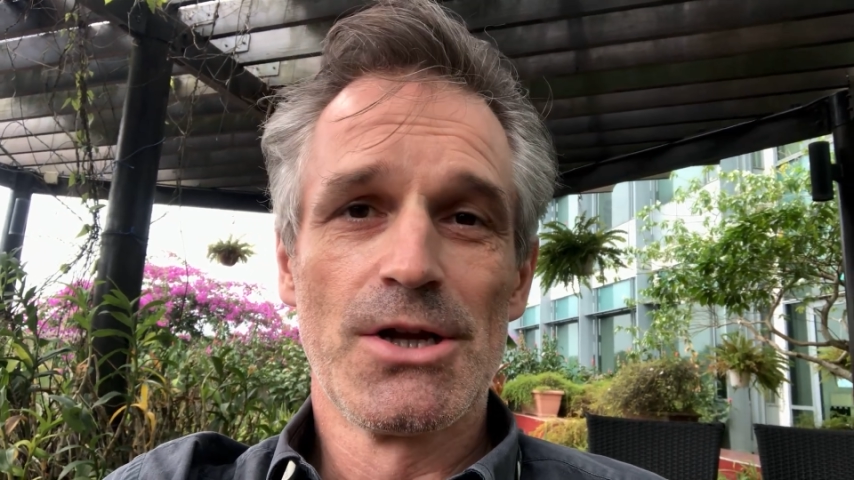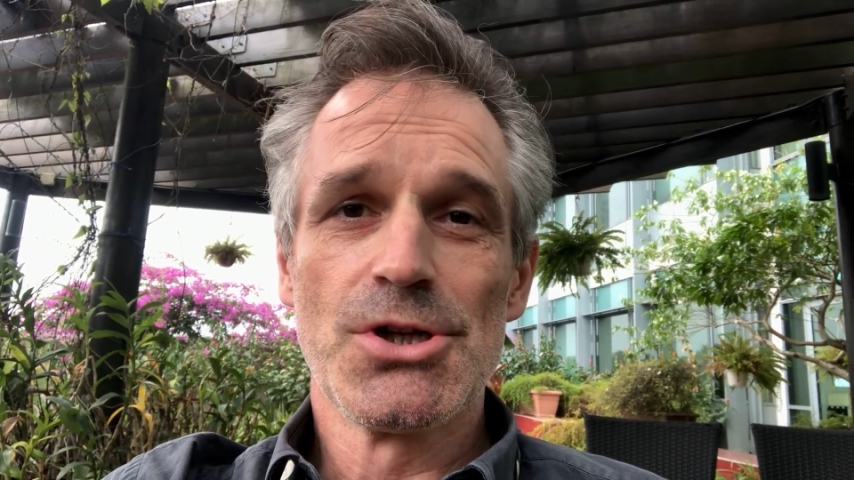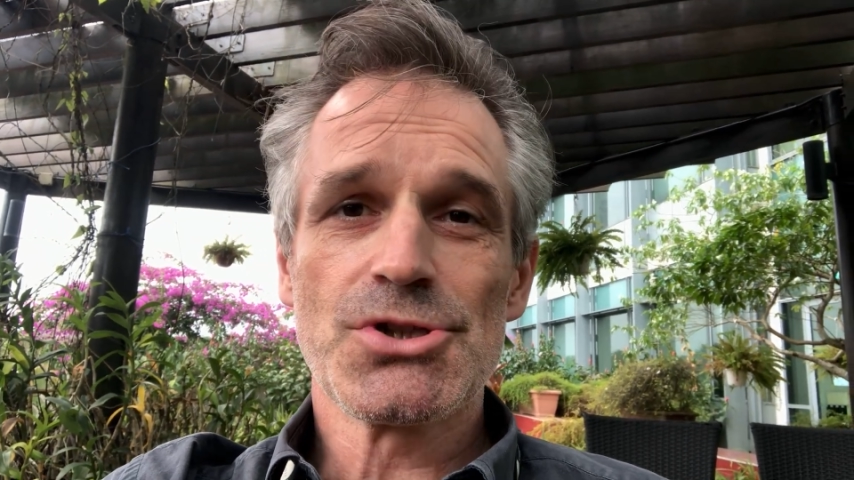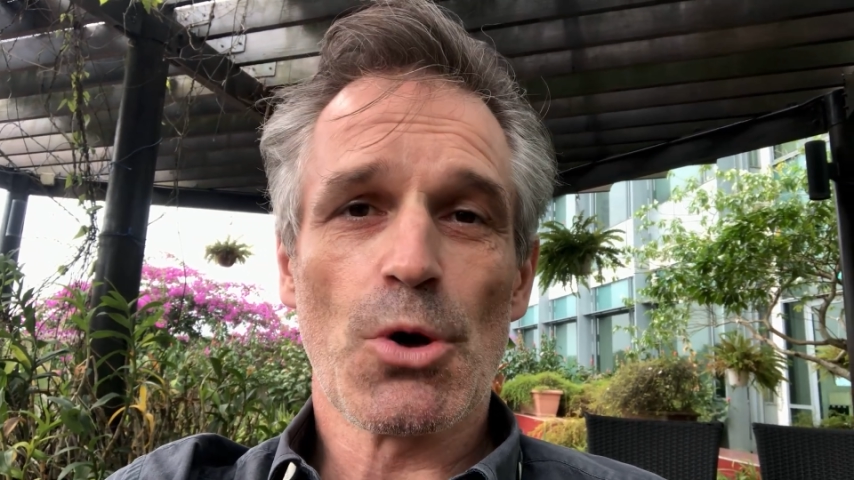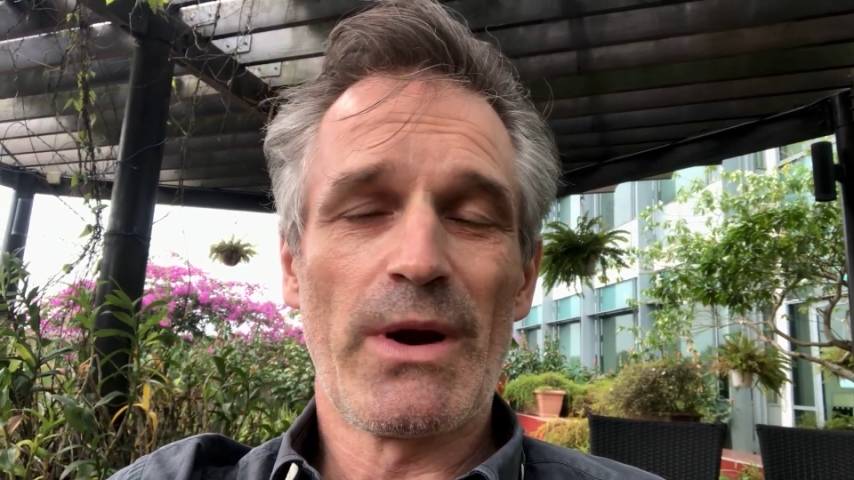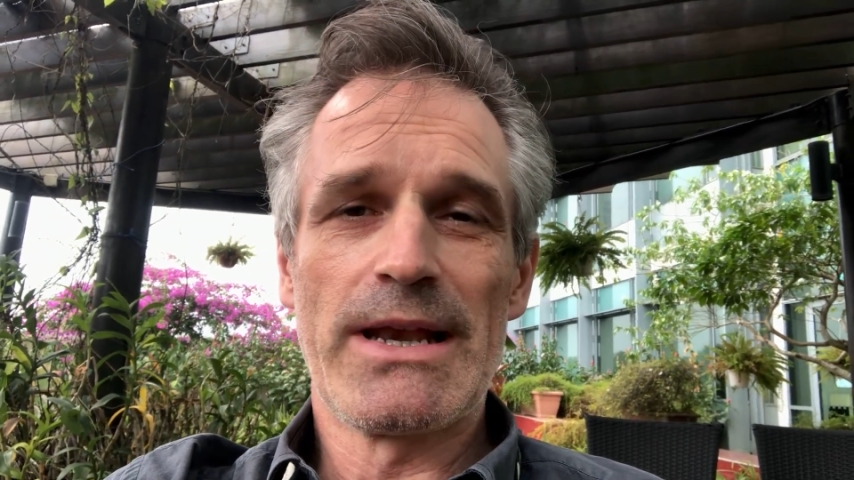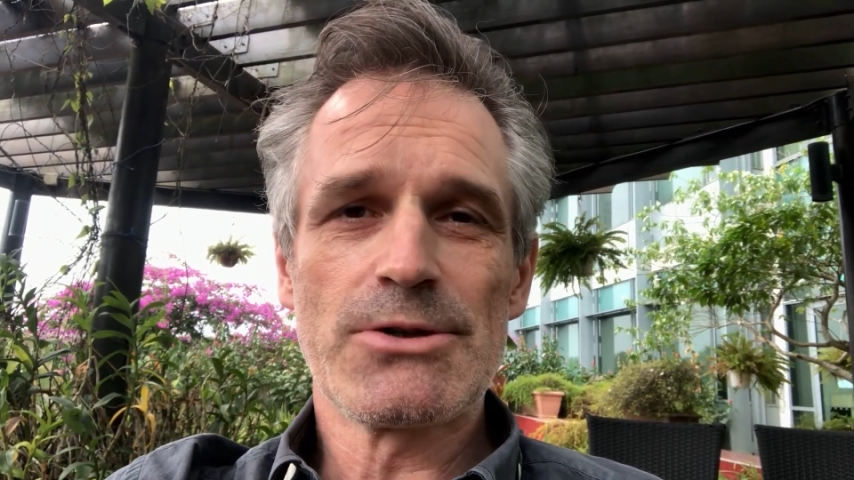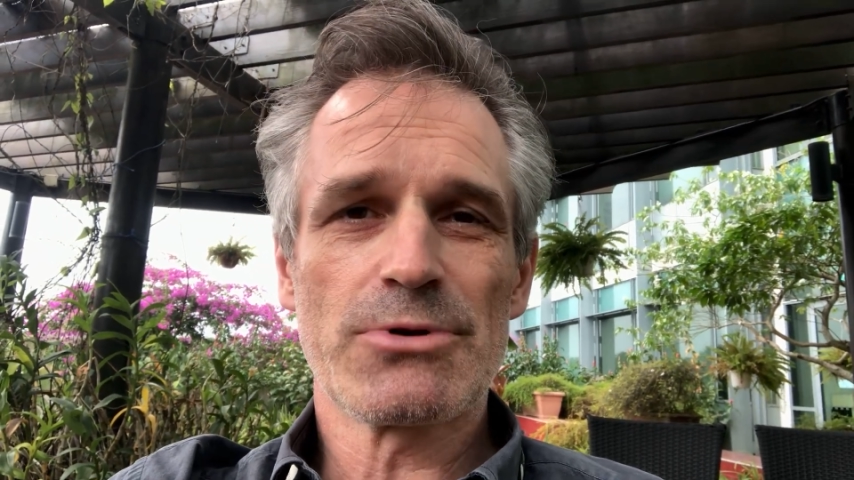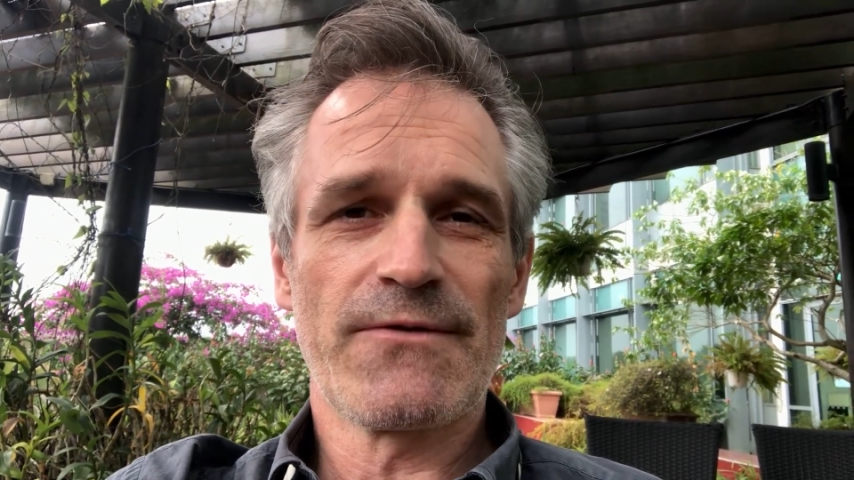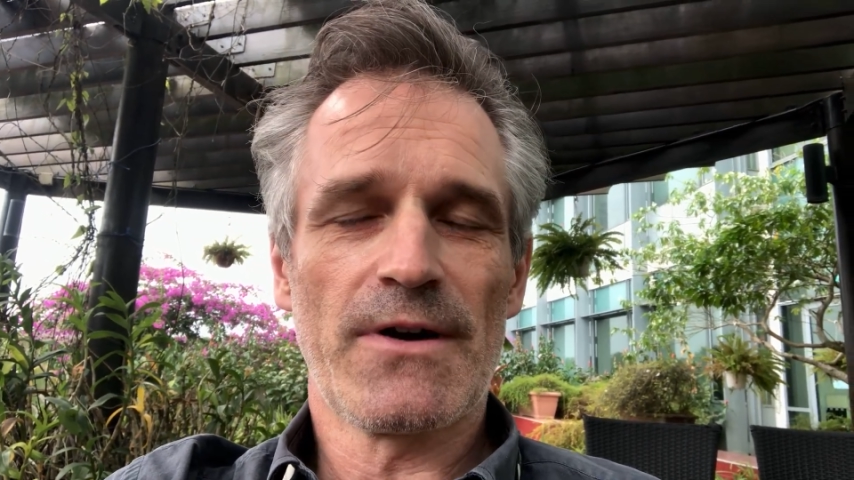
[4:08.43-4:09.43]
So we
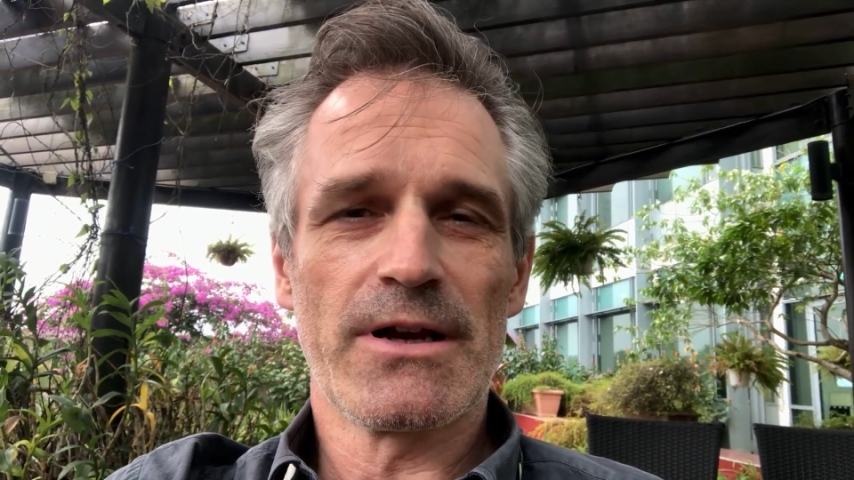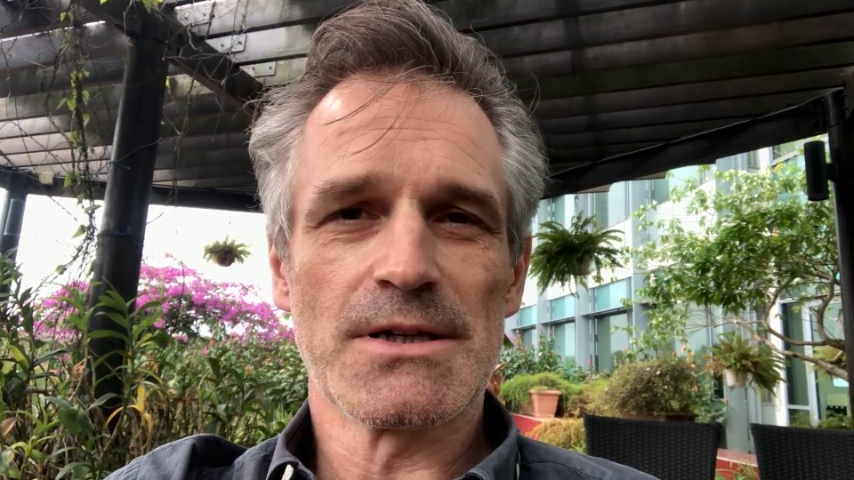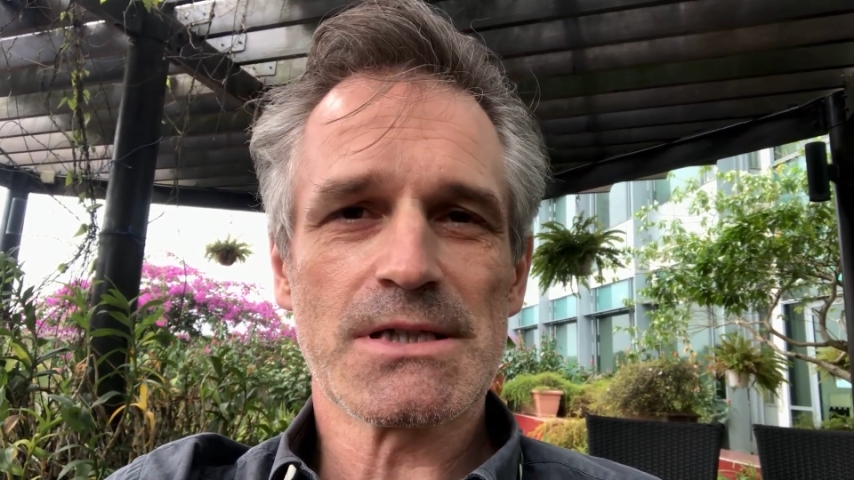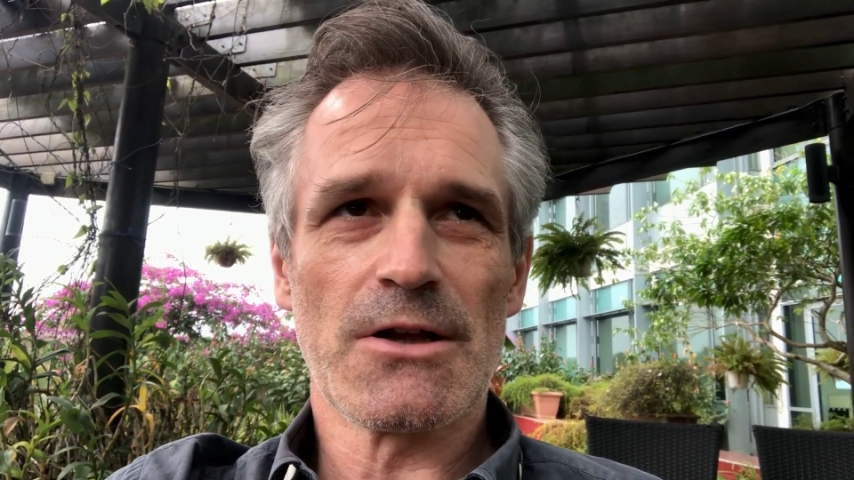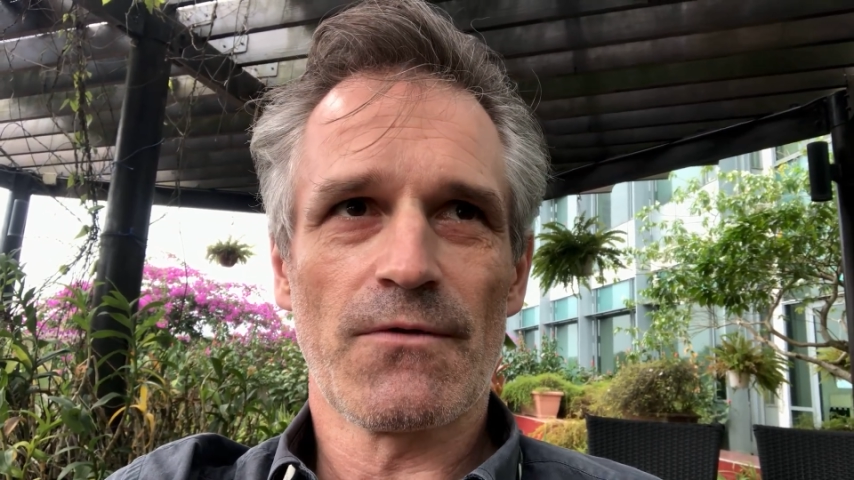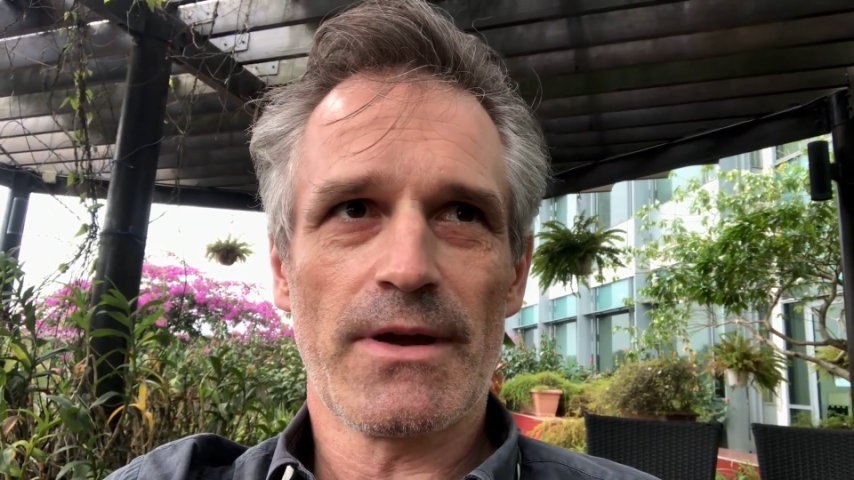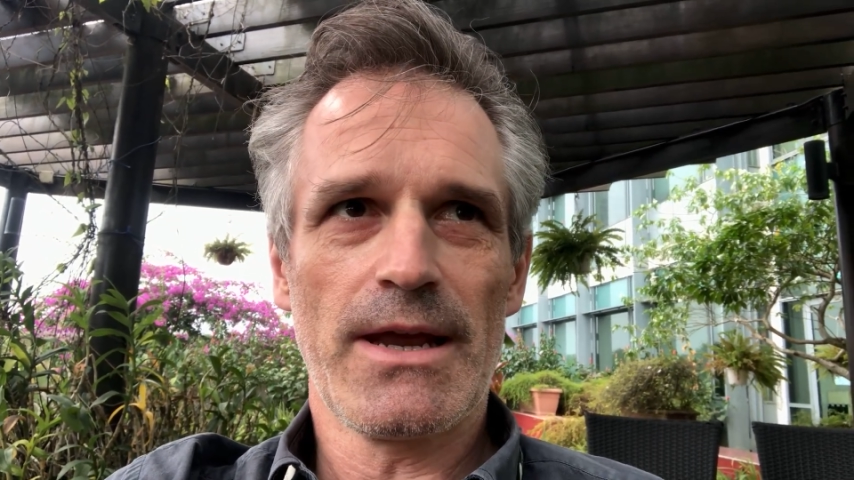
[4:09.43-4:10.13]
literally find ourselves